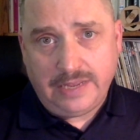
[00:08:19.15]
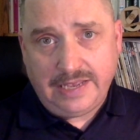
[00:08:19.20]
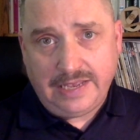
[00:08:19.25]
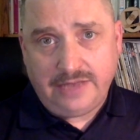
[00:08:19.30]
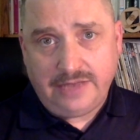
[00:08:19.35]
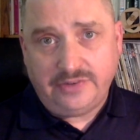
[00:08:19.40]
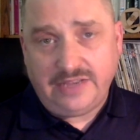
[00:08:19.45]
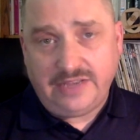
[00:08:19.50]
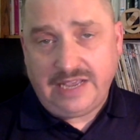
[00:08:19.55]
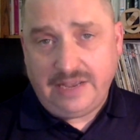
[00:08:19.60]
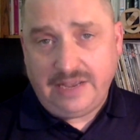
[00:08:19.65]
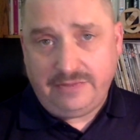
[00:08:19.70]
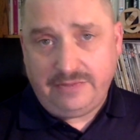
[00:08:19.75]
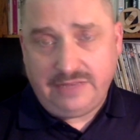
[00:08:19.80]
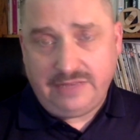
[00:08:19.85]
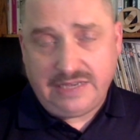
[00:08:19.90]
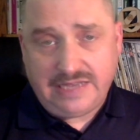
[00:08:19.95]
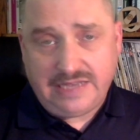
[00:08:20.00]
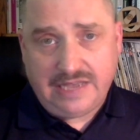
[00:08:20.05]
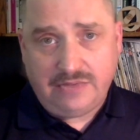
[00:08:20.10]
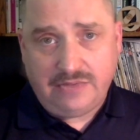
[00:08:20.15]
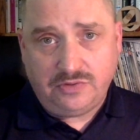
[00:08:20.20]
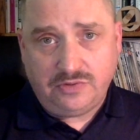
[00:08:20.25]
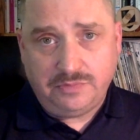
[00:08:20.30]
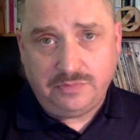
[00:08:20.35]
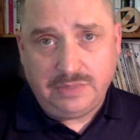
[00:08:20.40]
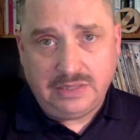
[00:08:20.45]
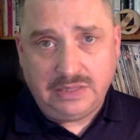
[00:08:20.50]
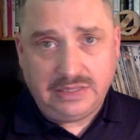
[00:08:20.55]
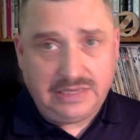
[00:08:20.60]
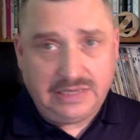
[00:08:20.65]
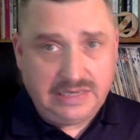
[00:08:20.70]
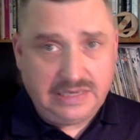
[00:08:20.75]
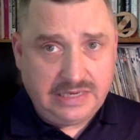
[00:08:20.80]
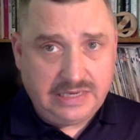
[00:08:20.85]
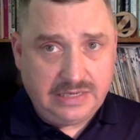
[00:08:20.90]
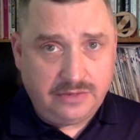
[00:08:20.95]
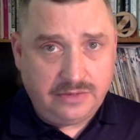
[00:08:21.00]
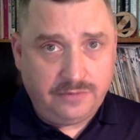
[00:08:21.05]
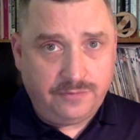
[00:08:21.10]
and to have the accountability
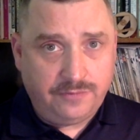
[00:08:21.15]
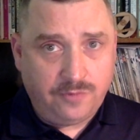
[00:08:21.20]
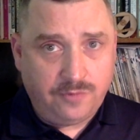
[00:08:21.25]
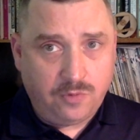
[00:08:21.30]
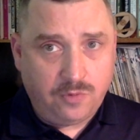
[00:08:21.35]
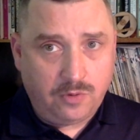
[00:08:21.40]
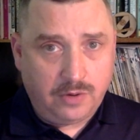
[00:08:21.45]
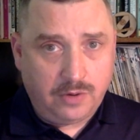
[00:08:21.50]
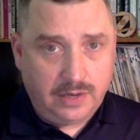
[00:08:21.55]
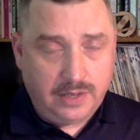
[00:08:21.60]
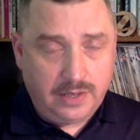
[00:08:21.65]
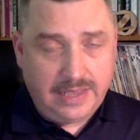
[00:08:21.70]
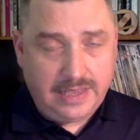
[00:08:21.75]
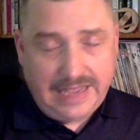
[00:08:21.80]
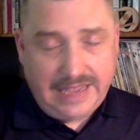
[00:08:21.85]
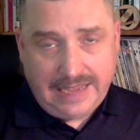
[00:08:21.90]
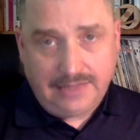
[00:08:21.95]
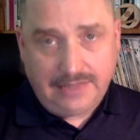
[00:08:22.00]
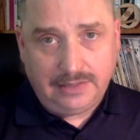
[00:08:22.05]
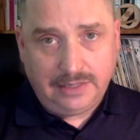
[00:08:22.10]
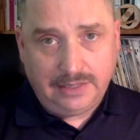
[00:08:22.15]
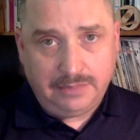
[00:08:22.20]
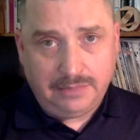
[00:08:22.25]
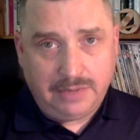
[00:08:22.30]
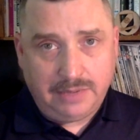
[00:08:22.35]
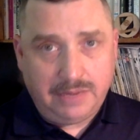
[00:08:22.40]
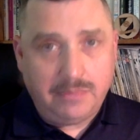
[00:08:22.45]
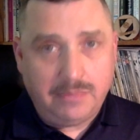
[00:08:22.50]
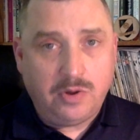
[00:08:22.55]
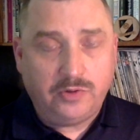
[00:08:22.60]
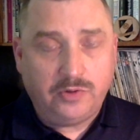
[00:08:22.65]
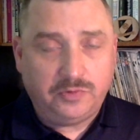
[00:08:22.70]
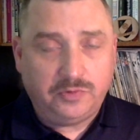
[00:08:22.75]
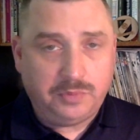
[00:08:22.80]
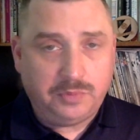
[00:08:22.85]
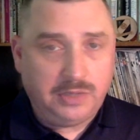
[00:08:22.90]
needed for uh, handling by multiple